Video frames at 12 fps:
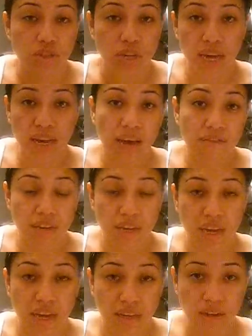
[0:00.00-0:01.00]
But you can't have it
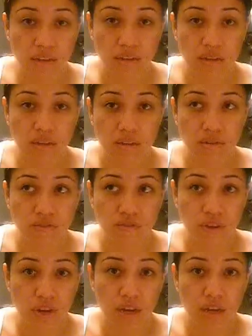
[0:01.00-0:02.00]
again
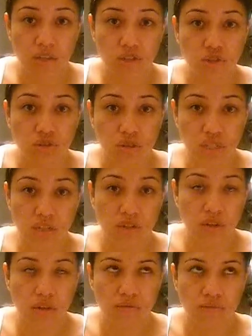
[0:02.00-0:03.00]
for lunch or
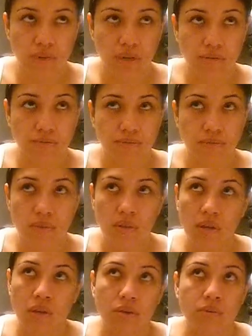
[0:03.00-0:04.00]
dinner. Well,
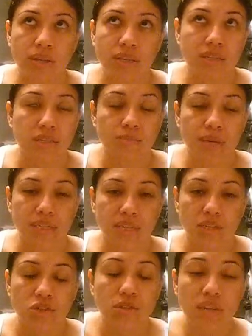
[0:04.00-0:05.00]
wait, that doesn't make
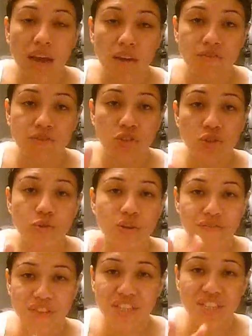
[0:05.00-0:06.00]
sense. You can have 2
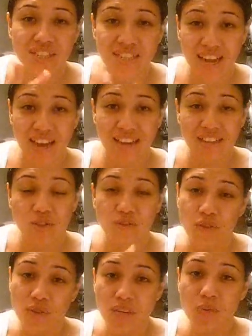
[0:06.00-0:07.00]
of each a day. So
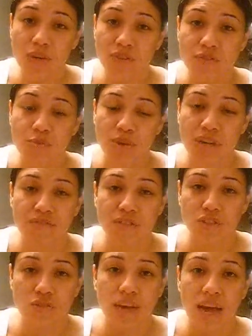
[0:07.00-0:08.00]
if you eat 1 for
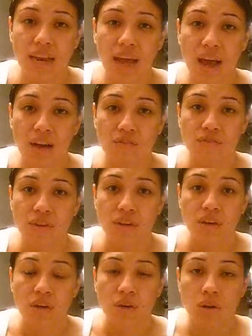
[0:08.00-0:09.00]
breakfast, you can't have
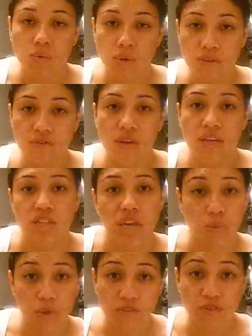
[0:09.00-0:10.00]
1 for lunch
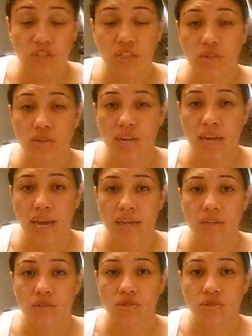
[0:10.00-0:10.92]
and 1 for dinner again.